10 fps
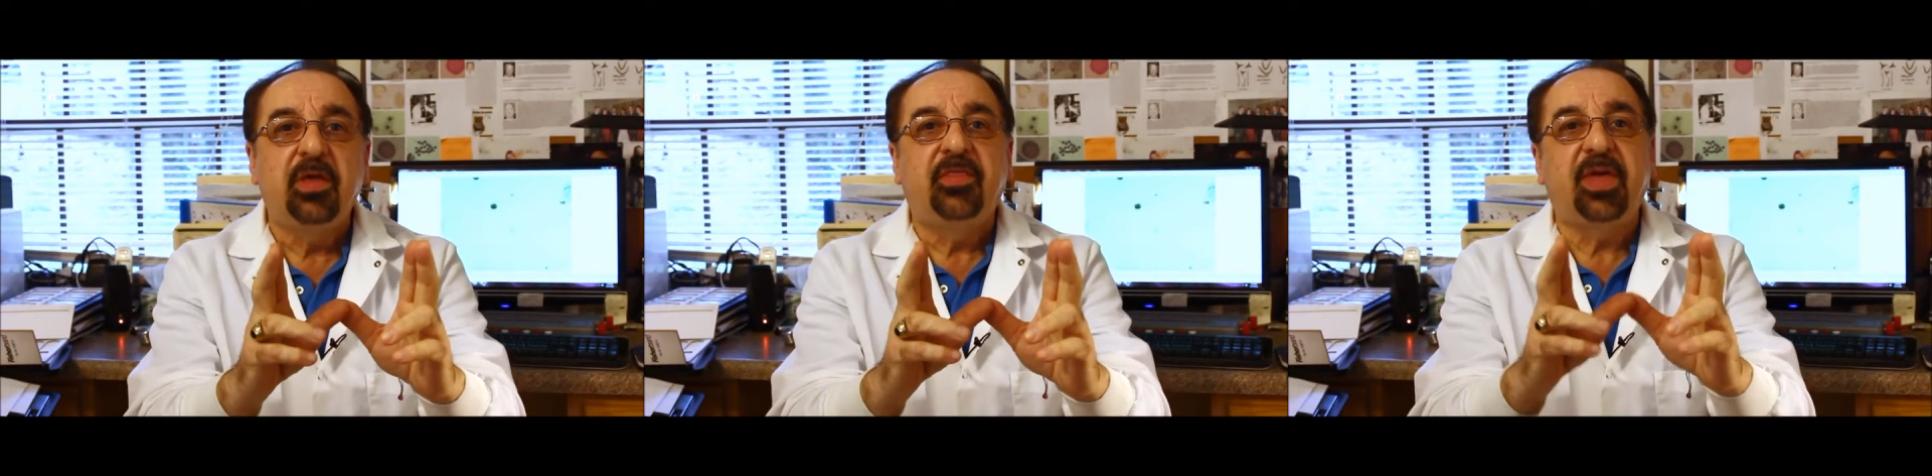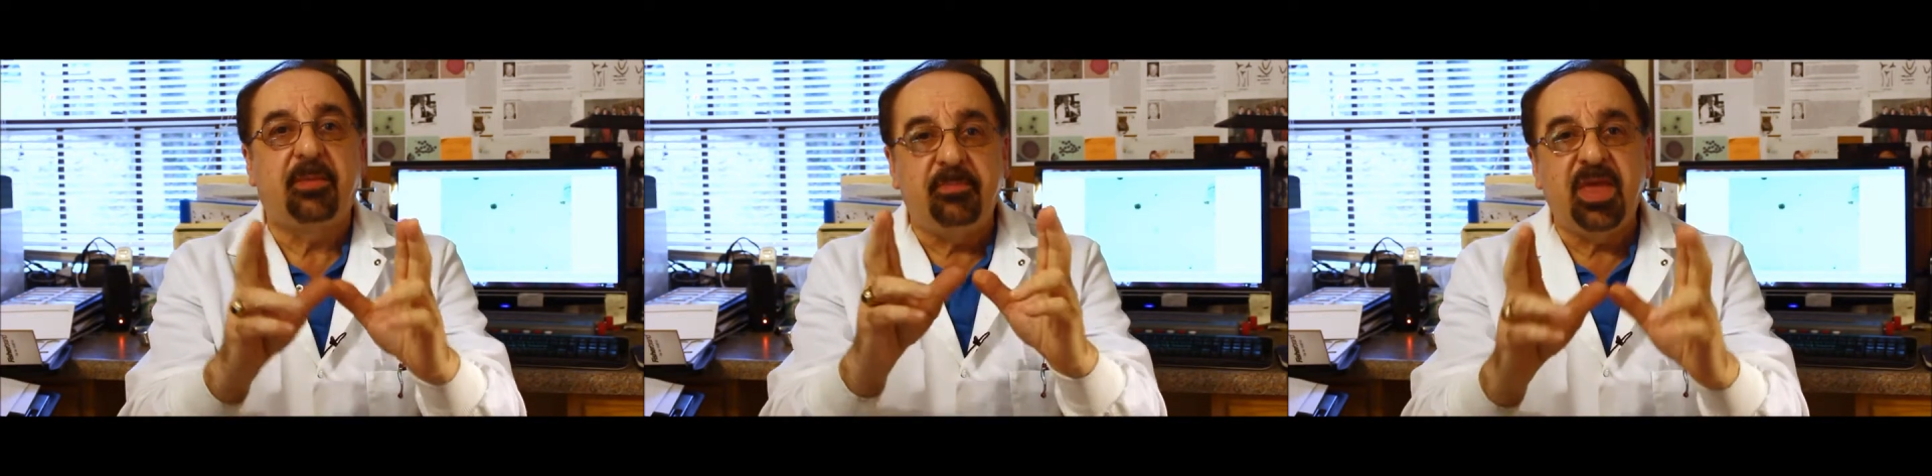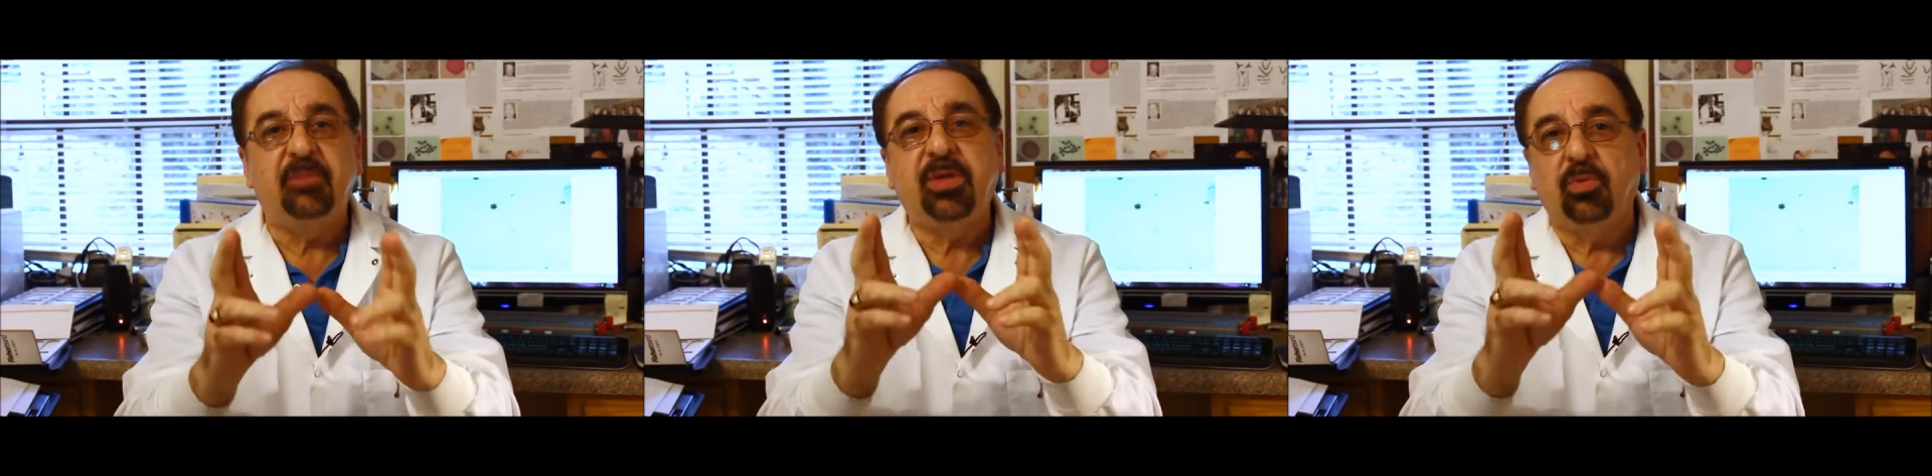that
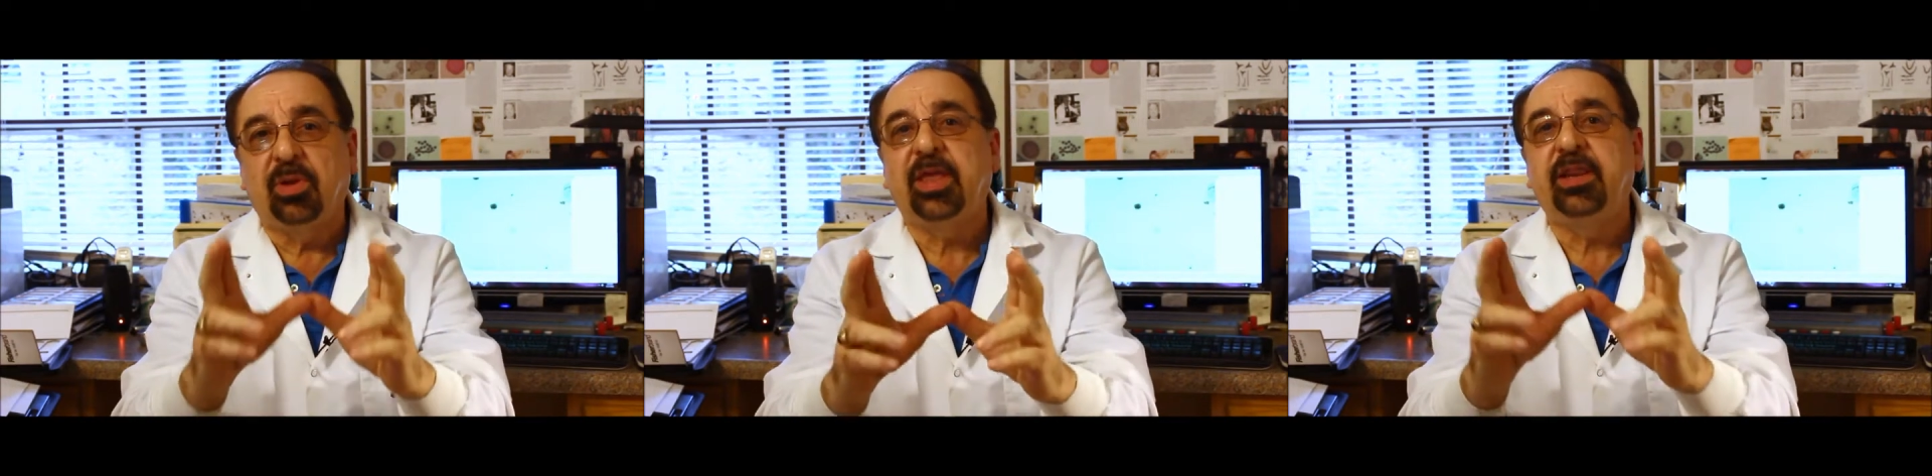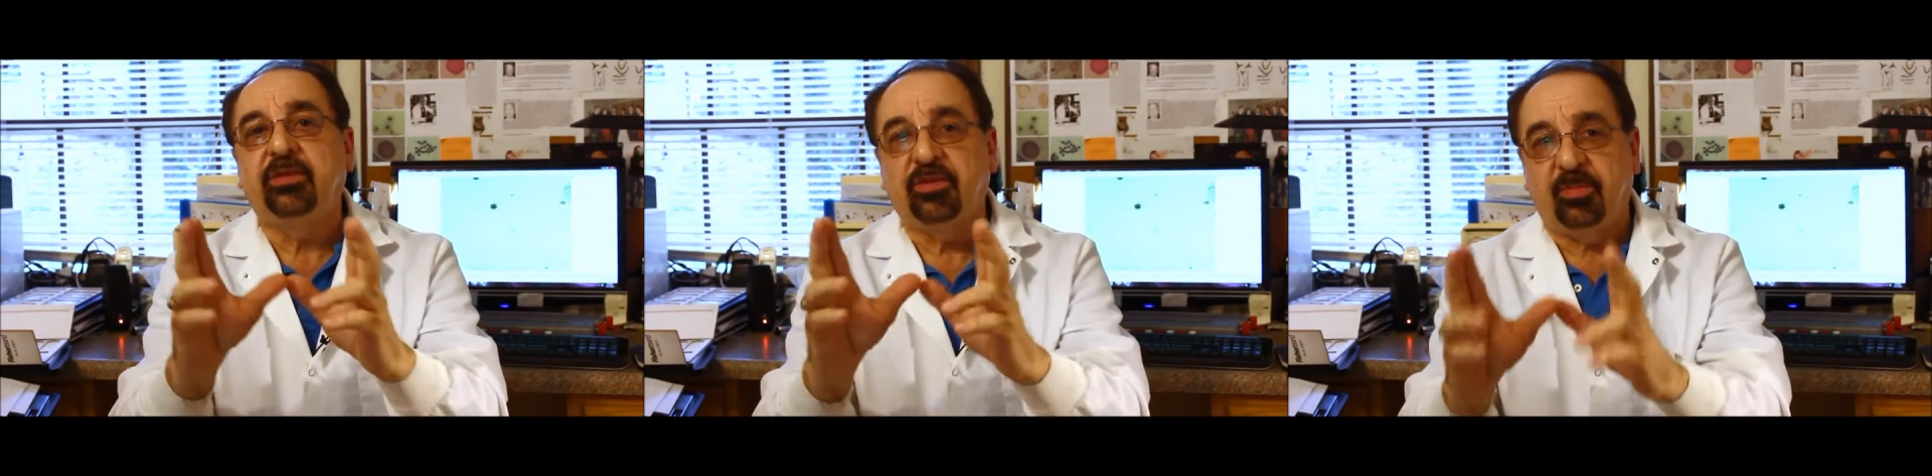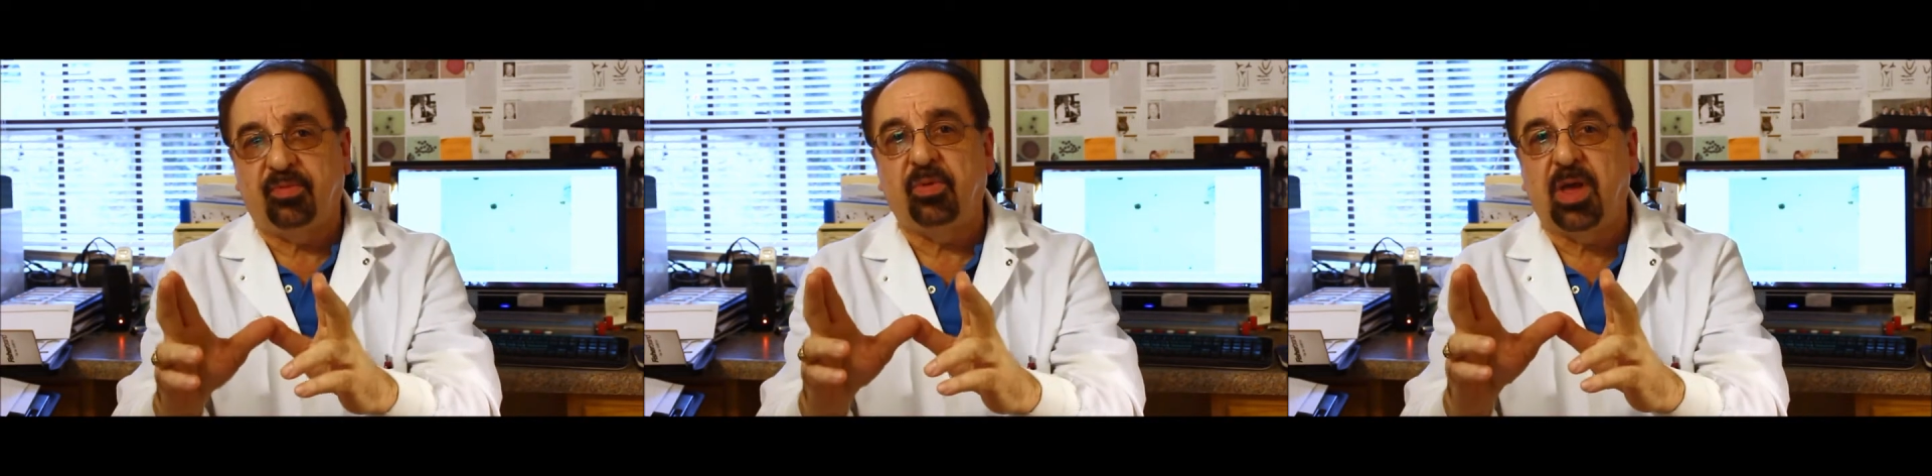may be related to
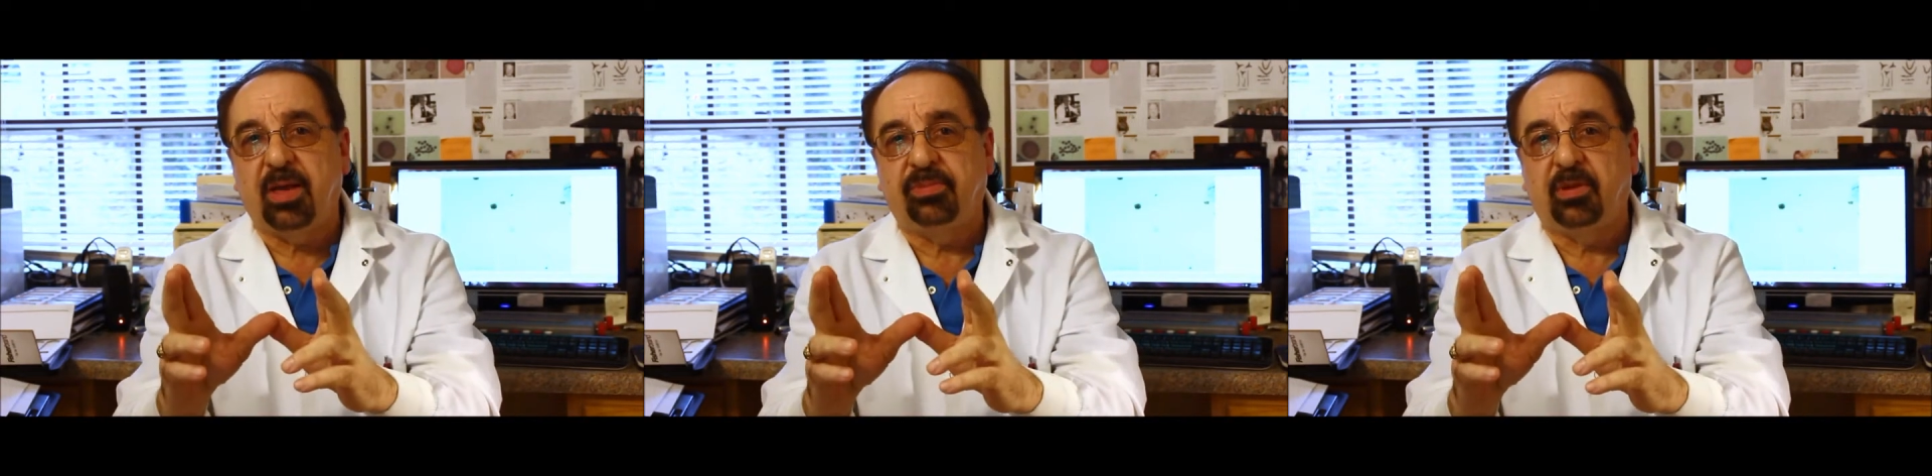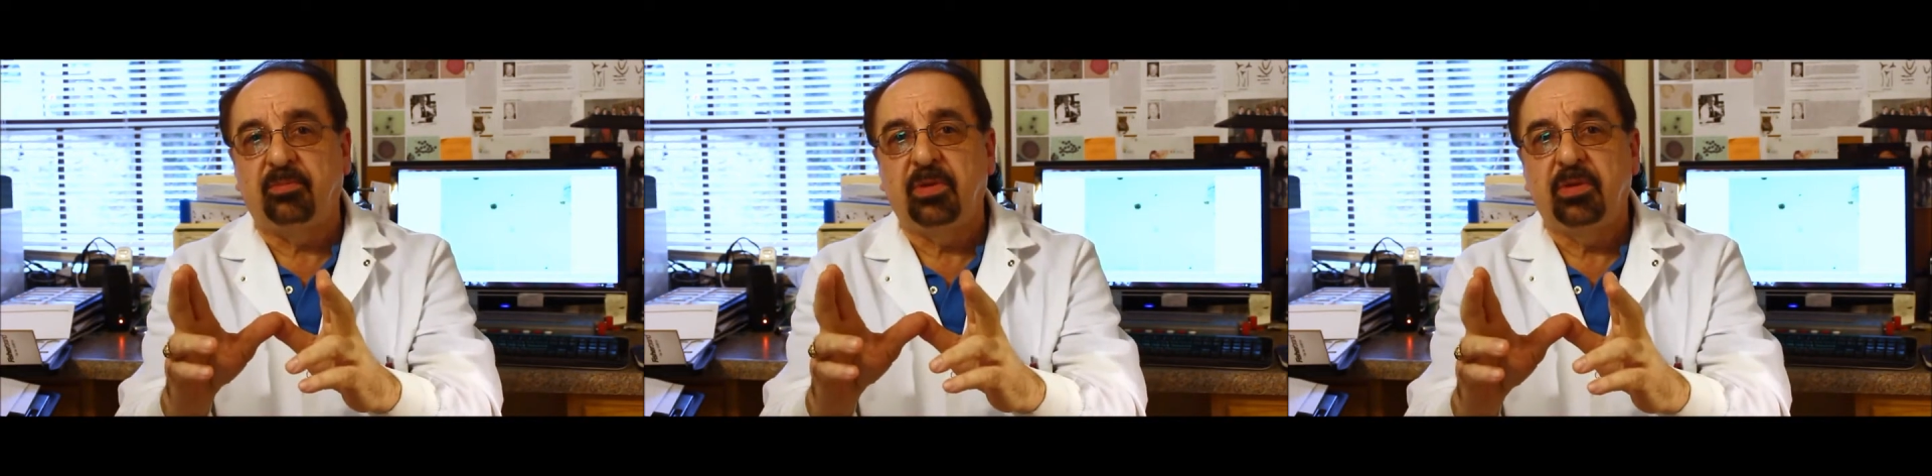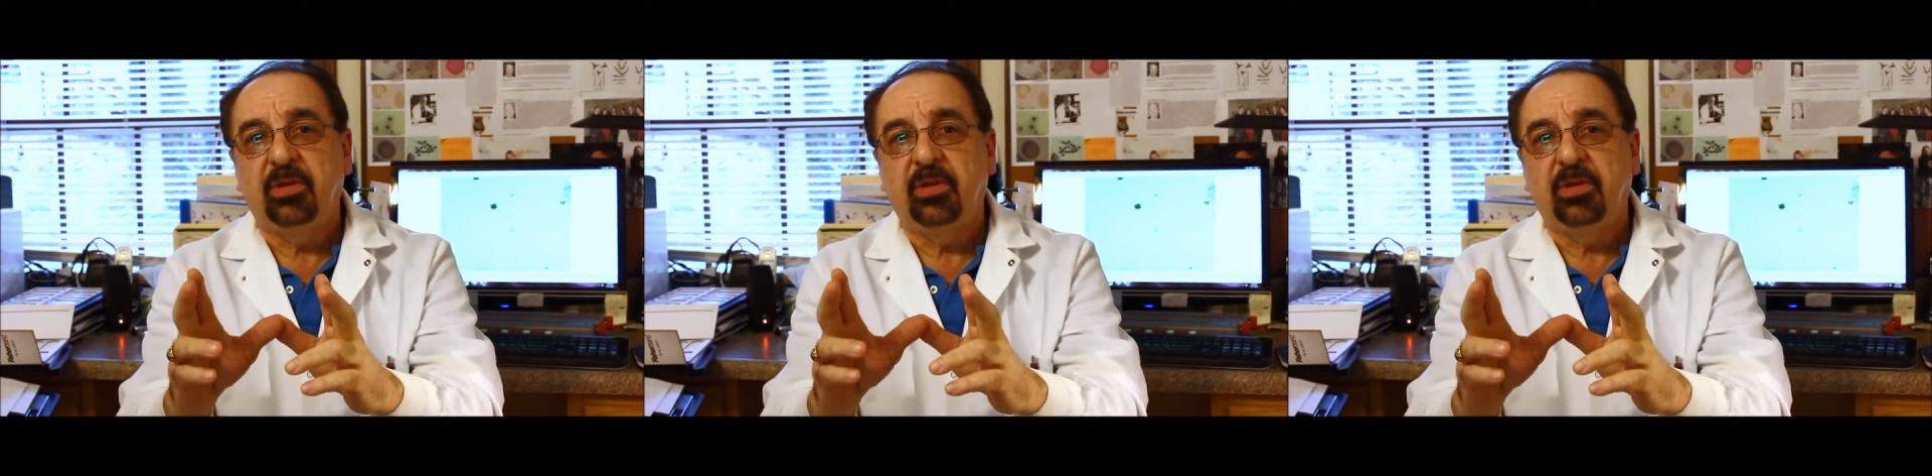the problem